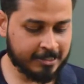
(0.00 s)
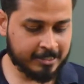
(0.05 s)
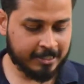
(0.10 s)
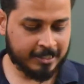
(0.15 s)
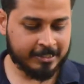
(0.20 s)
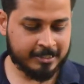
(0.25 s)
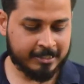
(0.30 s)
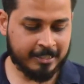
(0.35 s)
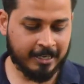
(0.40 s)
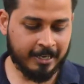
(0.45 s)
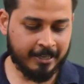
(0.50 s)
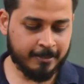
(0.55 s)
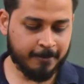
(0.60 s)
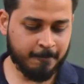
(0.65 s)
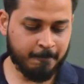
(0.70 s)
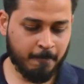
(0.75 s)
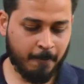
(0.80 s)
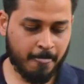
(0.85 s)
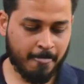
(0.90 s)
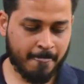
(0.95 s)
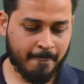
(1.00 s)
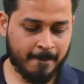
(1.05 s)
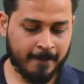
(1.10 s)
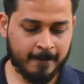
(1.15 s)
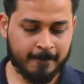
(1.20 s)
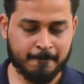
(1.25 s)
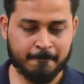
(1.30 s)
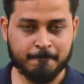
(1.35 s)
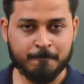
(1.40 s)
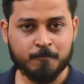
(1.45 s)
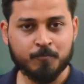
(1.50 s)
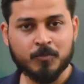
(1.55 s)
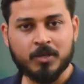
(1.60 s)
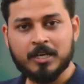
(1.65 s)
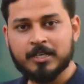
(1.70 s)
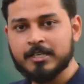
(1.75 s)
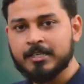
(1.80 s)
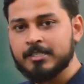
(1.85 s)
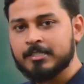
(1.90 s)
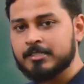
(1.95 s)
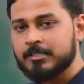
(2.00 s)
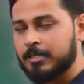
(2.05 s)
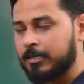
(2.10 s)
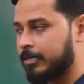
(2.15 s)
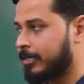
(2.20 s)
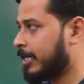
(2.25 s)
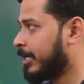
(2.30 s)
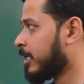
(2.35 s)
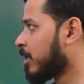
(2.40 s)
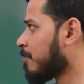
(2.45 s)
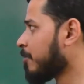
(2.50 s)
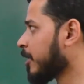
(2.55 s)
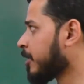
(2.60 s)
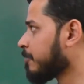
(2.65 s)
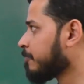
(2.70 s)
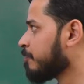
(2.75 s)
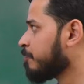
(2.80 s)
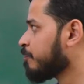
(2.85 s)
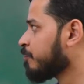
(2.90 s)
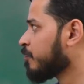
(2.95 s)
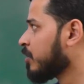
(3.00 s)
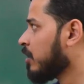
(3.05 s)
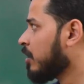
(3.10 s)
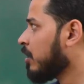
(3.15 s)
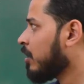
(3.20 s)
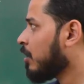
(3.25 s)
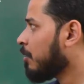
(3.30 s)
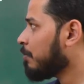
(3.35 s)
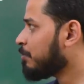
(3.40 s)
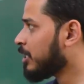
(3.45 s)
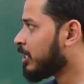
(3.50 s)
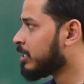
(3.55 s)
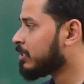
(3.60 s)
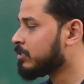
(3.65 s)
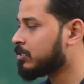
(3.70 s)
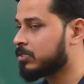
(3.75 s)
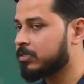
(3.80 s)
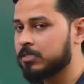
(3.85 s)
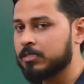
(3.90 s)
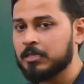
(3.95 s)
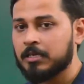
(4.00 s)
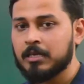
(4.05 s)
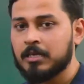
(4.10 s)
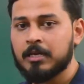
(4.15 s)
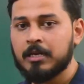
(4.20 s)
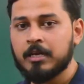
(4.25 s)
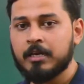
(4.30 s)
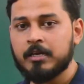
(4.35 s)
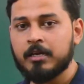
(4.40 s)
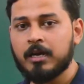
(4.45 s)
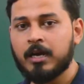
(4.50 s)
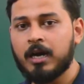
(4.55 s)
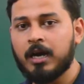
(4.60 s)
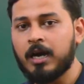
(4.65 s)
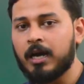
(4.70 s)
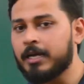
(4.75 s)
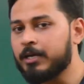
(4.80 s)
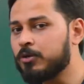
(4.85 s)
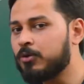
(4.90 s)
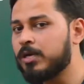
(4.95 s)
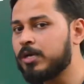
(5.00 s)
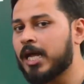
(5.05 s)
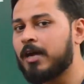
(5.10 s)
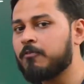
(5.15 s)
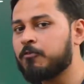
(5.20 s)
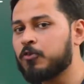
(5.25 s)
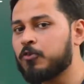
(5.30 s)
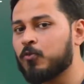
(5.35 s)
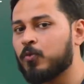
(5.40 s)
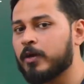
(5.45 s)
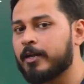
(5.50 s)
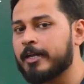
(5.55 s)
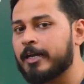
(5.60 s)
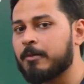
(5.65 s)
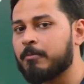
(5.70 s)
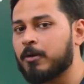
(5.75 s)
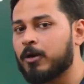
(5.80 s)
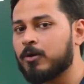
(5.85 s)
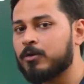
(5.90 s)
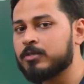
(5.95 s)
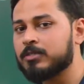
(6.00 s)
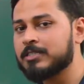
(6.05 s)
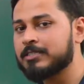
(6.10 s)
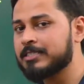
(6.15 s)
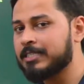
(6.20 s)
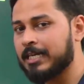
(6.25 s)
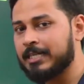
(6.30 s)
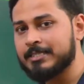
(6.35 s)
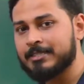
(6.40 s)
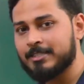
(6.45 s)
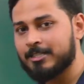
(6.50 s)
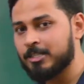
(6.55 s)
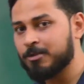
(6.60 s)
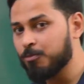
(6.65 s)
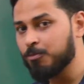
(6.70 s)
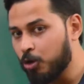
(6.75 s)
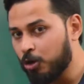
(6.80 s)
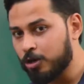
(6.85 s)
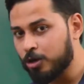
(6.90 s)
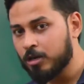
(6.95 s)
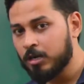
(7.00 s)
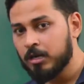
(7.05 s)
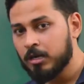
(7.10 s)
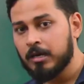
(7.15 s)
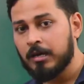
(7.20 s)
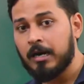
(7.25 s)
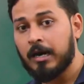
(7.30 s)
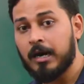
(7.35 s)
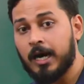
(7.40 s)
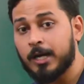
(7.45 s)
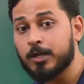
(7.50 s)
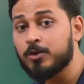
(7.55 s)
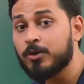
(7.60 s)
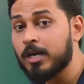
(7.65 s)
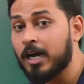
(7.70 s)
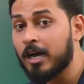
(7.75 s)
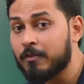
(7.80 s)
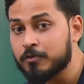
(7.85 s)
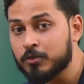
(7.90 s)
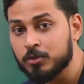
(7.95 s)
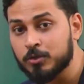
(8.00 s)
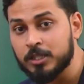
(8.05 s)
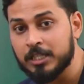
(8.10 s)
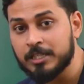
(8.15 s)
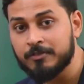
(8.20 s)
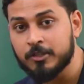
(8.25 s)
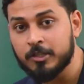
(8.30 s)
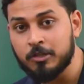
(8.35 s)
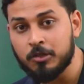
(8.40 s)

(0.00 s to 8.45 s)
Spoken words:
is that it is dynamic, means I don't have to worry about the size anymore. I don't have to even